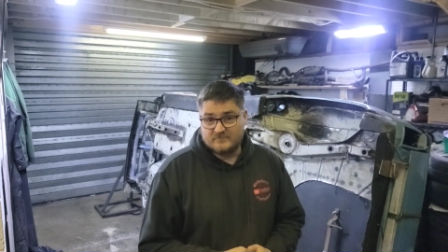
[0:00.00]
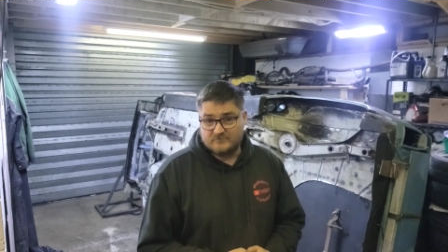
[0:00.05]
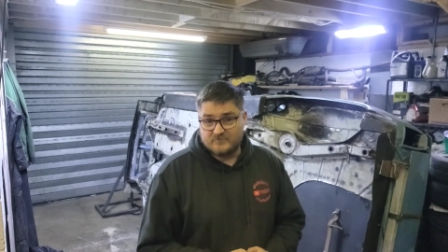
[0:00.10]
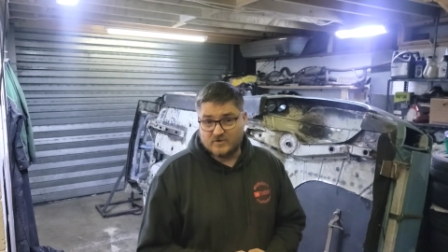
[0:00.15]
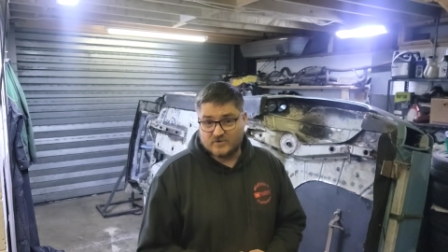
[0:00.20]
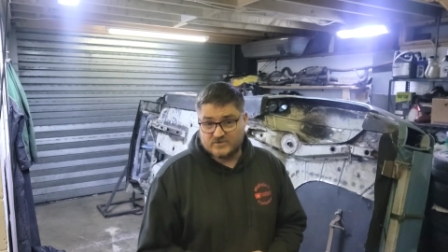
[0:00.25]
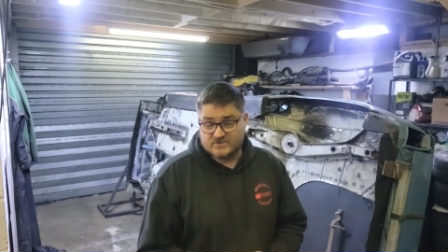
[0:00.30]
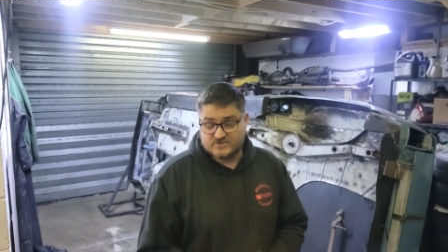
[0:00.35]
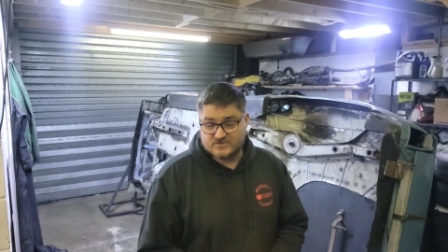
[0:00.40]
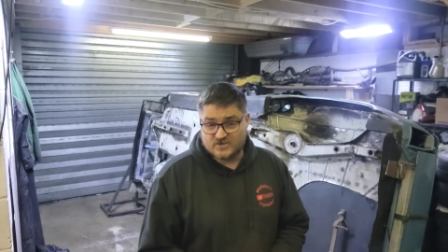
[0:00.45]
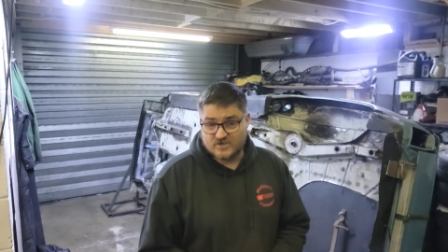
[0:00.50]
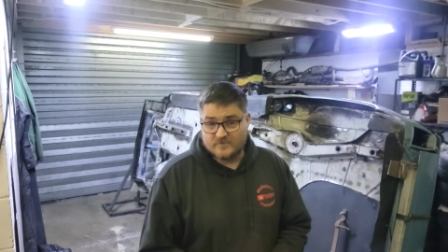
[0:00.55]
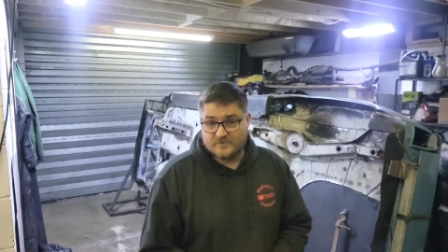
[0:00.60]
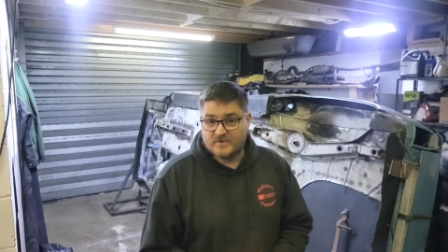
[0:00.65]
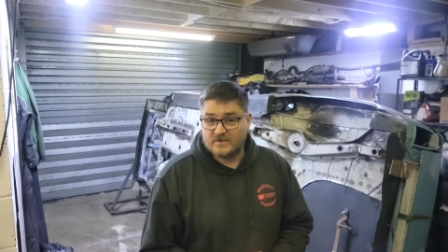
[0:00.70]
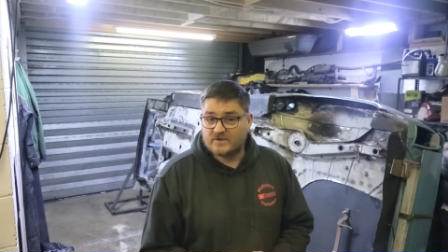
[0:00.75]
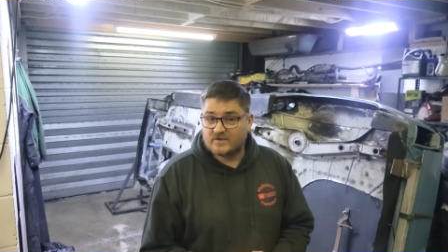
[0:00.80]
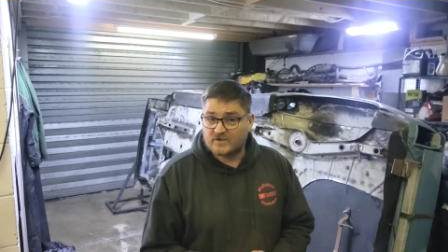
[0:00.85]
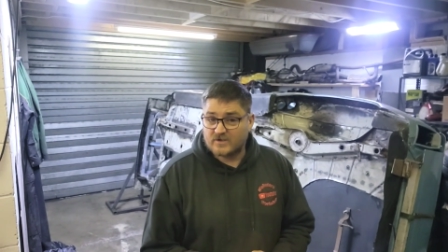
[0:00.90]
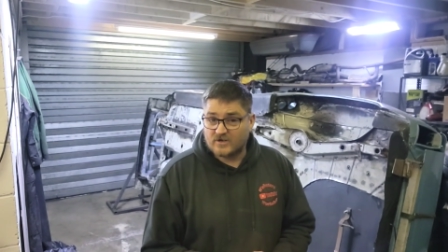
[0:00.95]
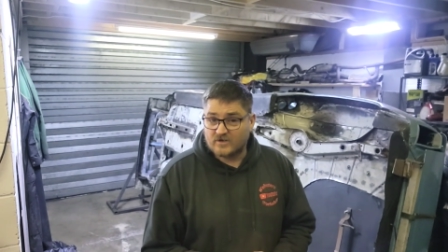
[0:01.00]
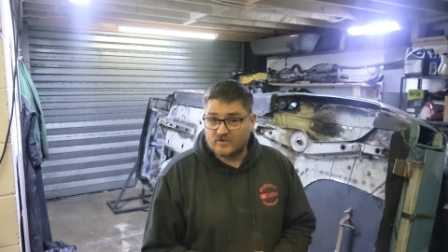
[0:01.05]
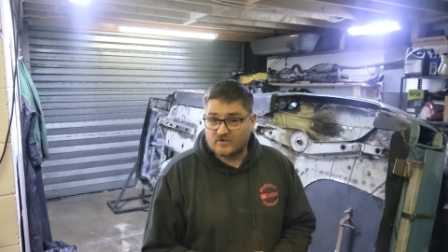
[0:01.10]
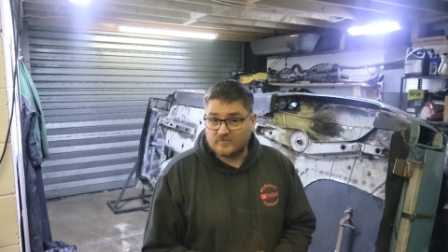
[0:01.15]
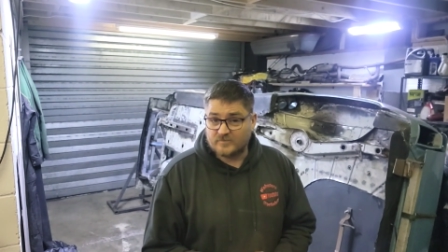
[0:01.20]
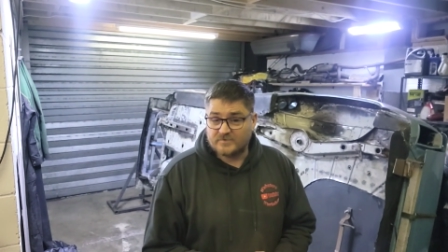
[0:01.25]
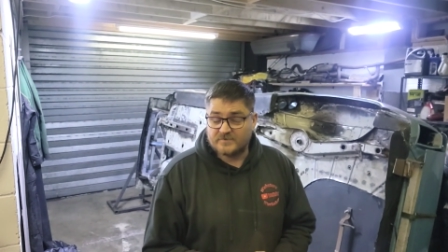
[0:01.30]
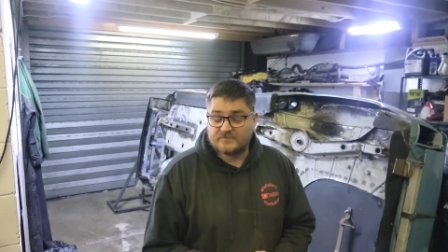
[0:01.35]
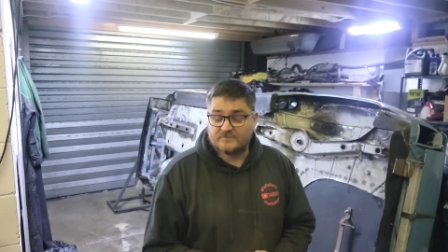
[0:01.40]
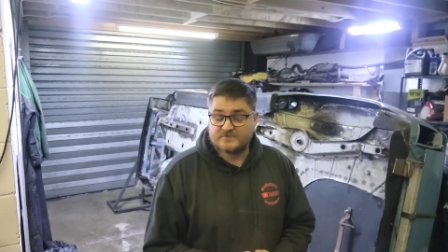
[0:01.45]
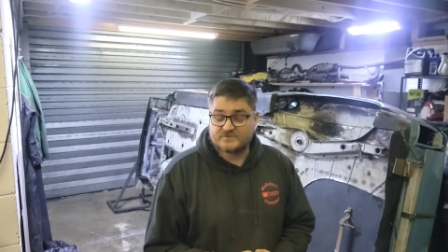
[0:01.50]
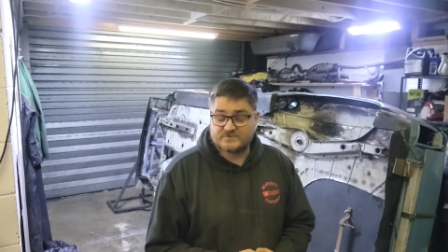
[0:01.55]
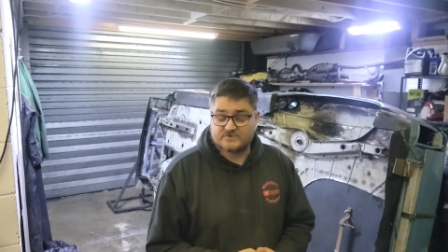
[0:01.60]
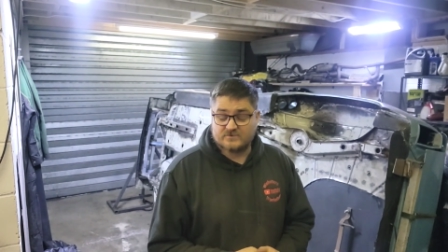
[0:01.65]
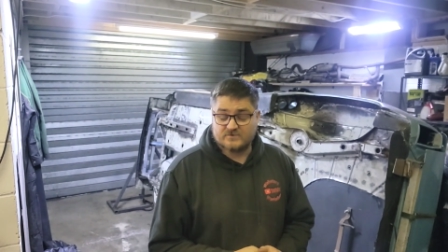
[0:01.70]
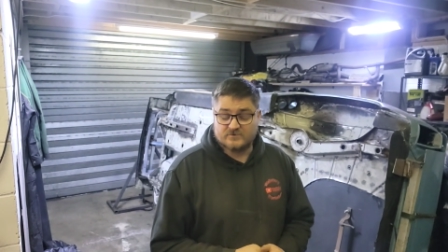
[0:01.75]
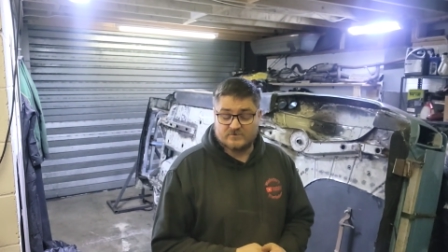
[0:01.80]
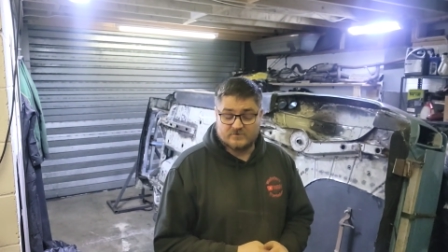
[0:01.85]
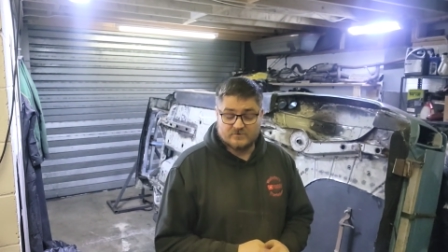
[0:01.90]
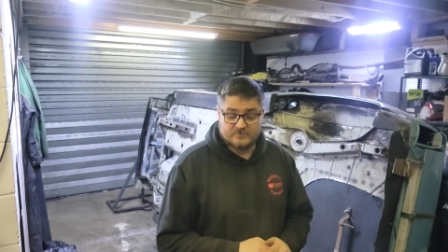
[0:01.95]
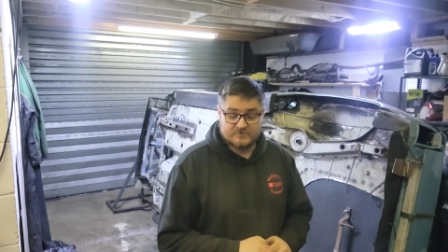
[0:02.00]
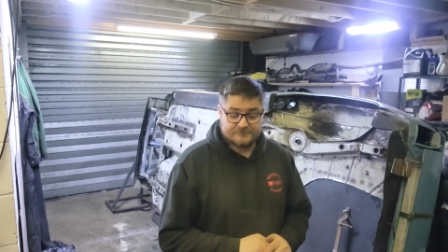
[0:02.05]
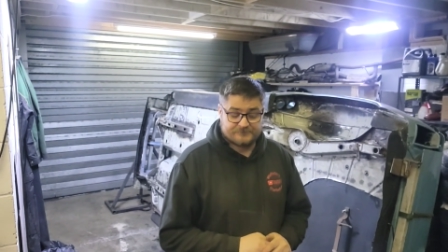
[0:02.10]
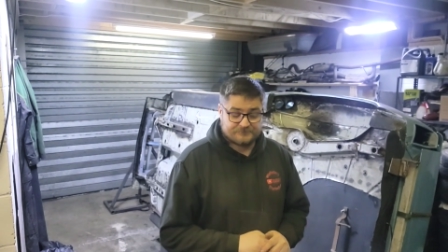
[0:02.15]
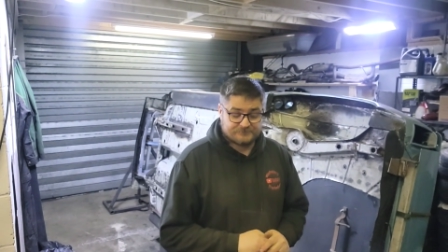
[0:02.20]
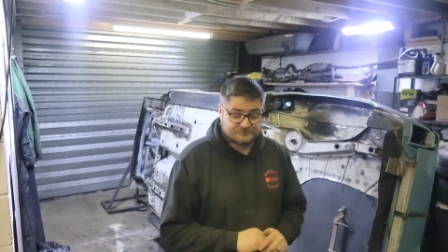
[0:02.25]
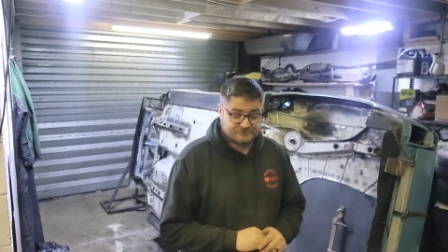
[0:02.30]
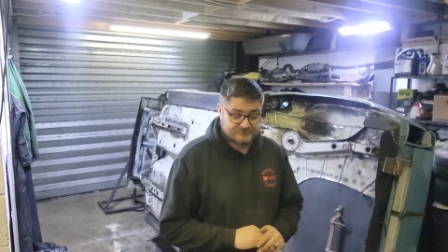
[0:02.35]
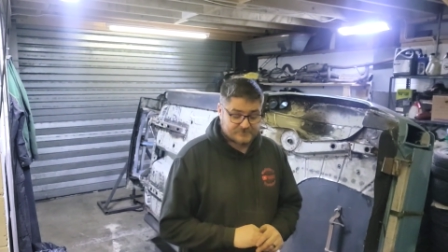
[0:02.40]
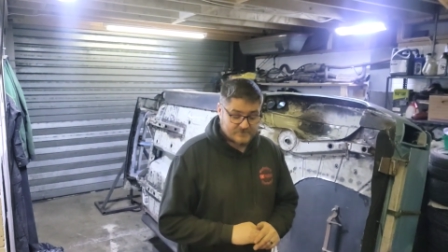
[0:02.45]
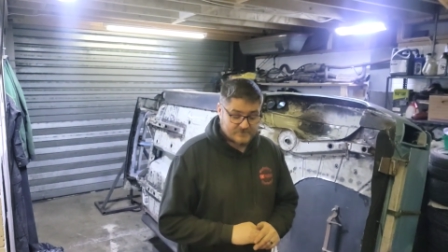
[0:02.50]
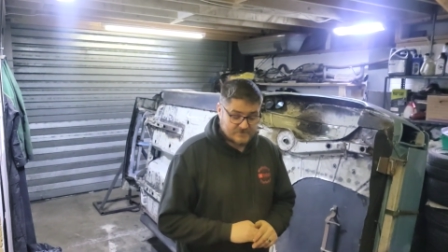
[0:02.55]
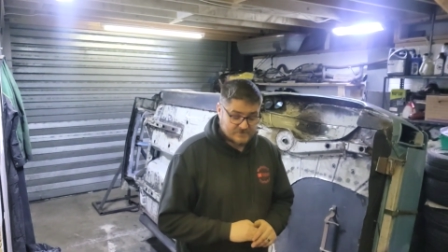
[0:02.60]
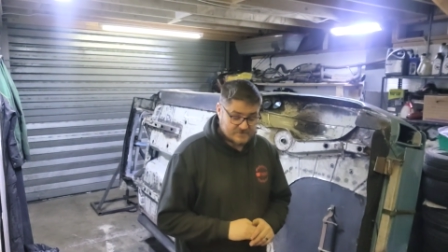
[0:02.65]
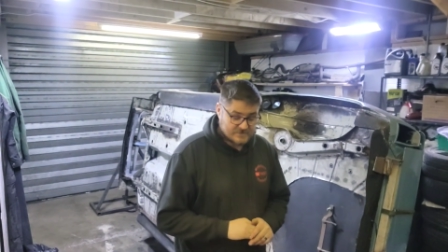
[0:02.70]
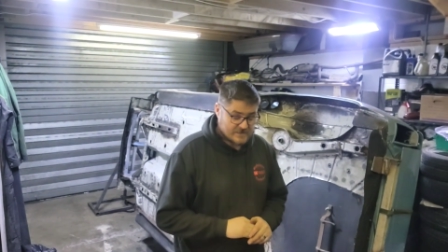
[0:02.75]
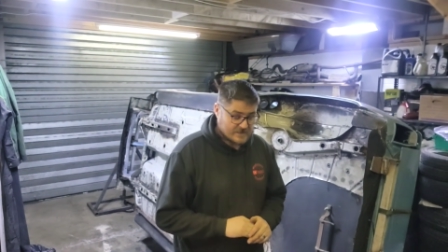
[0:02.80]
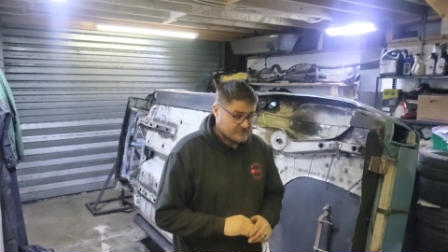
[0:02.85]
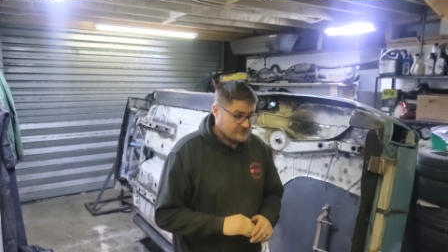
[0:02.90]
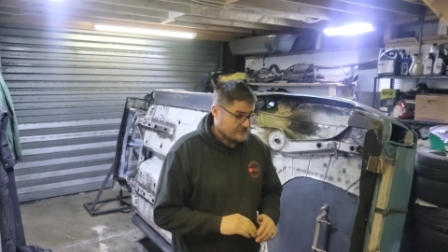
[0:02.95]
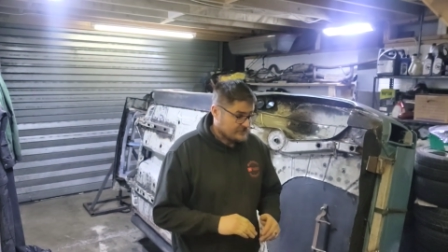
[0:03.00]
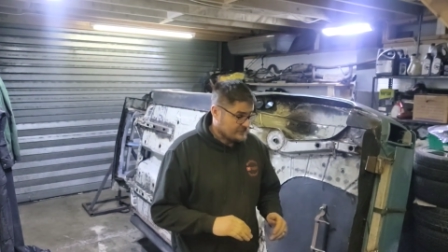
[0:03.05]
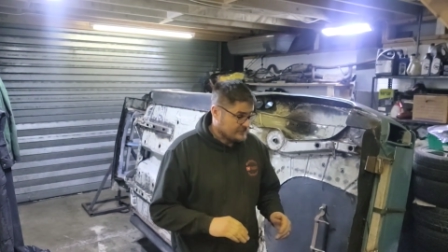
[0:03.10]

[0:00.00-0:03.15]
body shop cock-up. So, yeah,